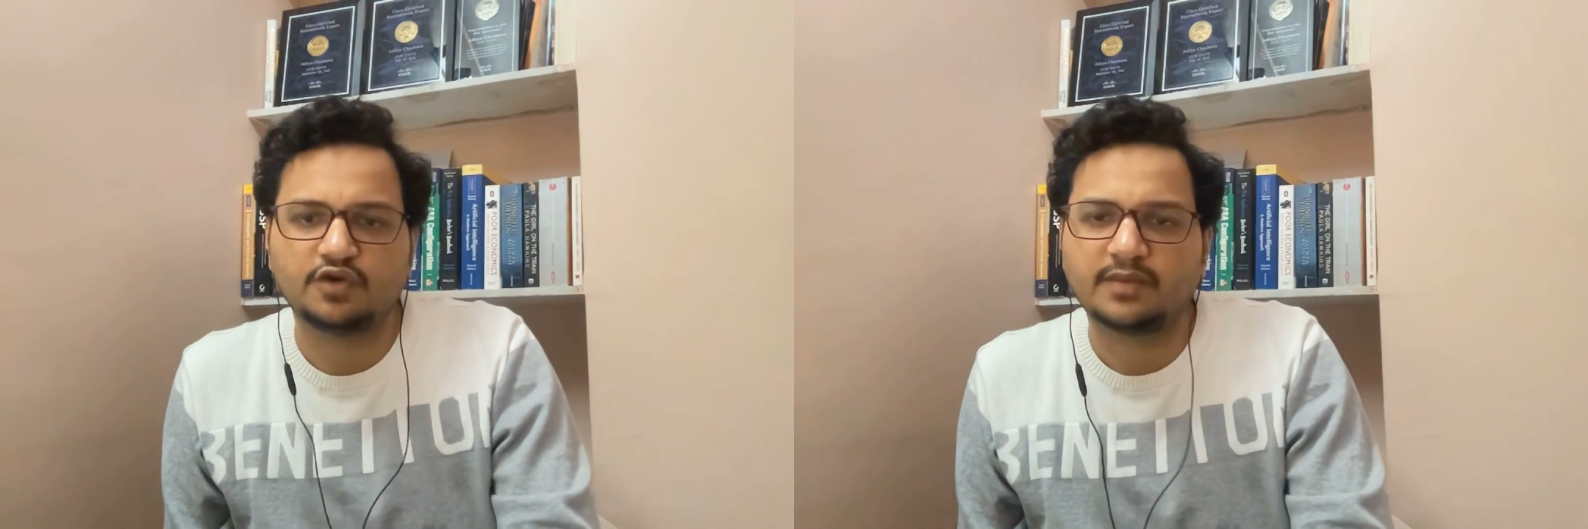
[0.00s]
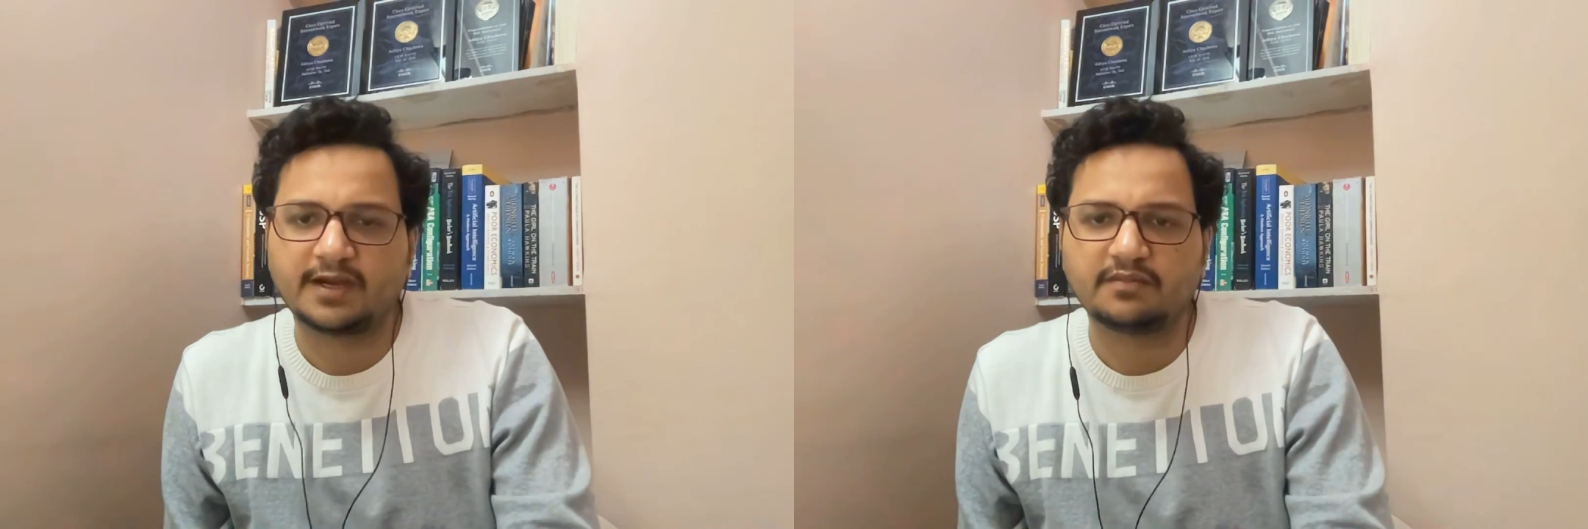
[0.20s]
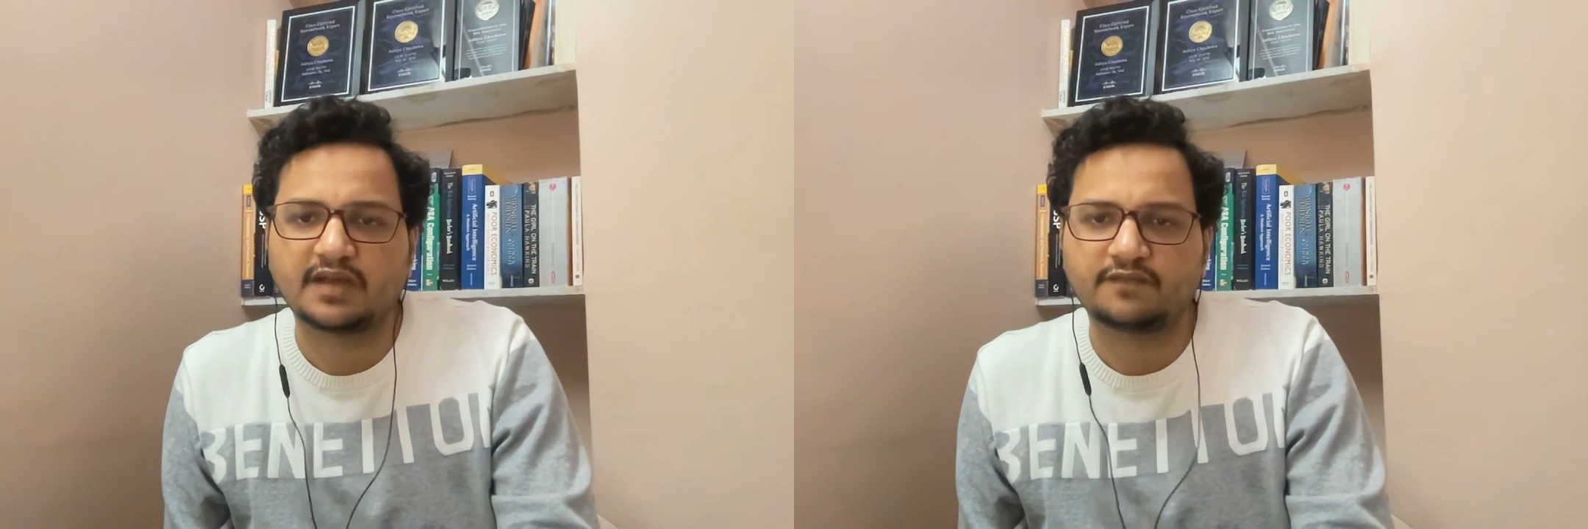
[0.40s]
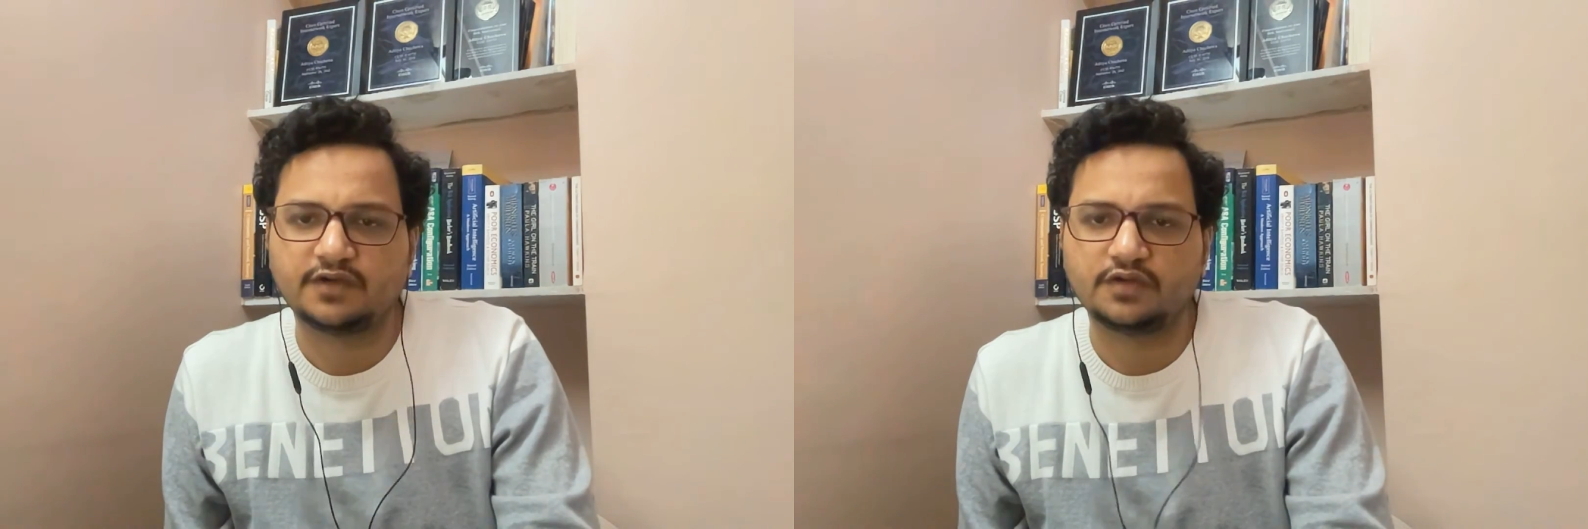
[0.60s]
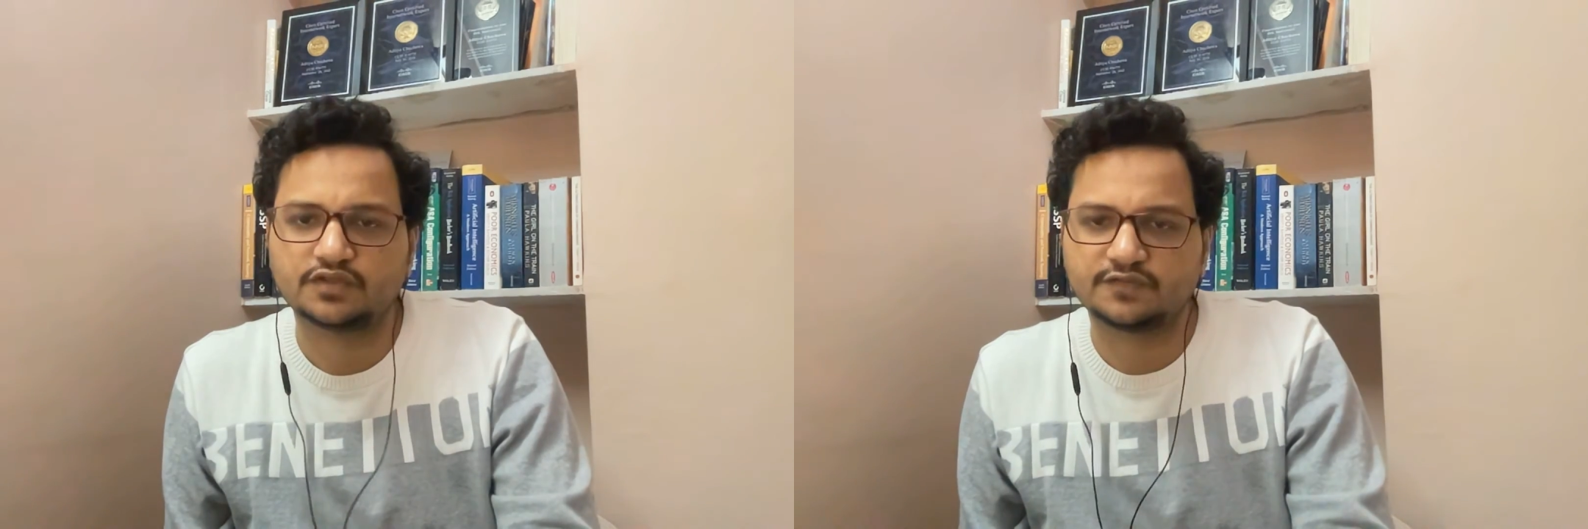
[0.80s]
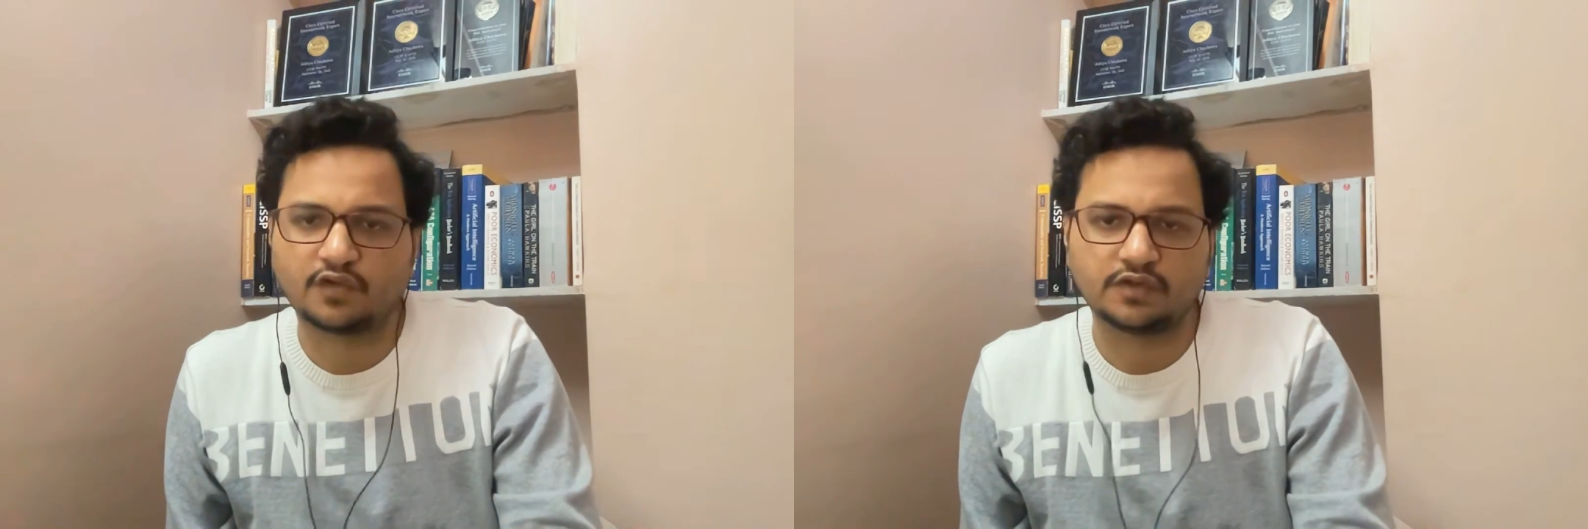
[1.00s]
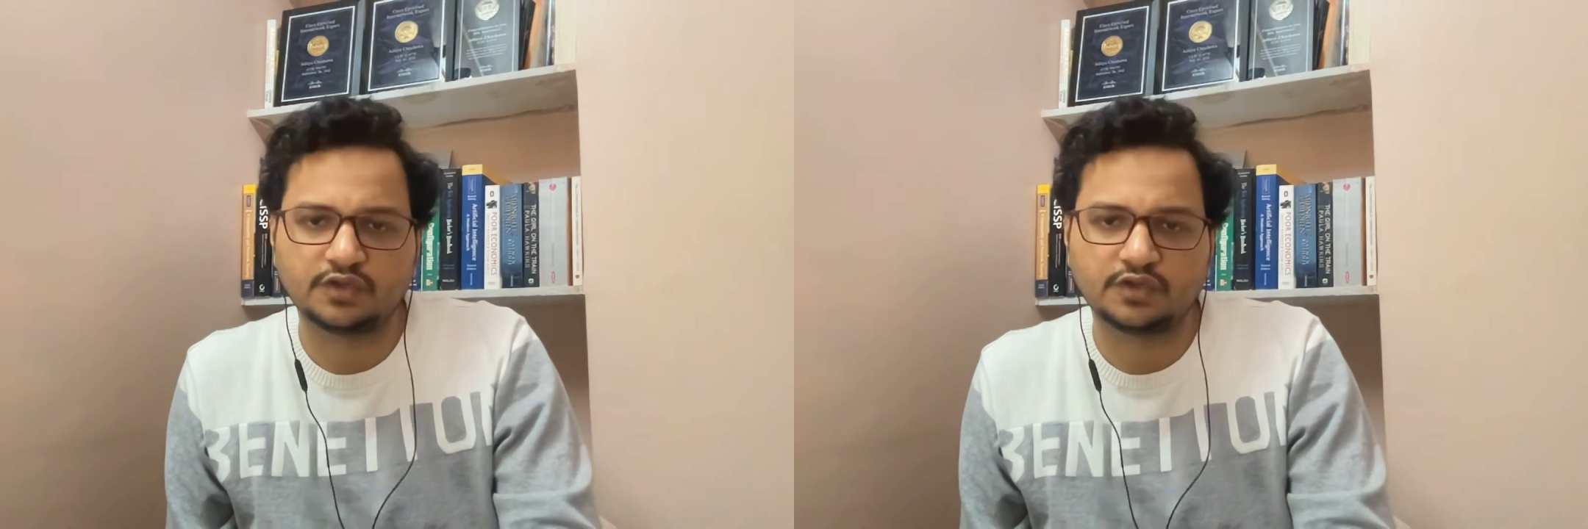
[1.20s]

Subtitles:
mind map videos for all